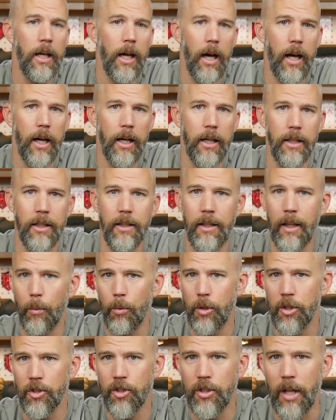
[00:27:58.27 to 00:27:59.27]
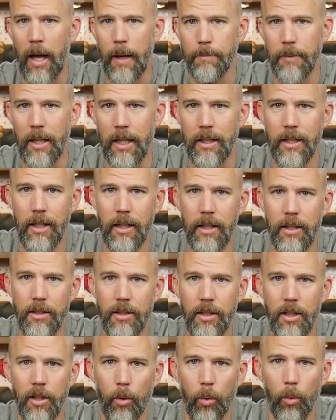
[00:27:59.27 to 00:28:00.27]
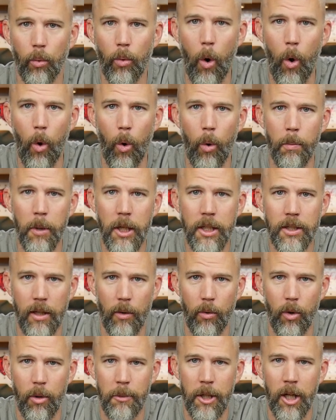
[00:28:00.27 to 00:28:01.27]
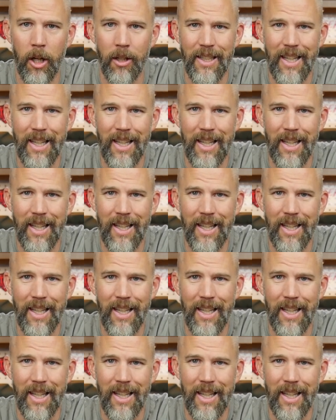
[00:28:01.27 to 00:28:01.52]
uh, and that would have stopped that tendency to roll because I would have been on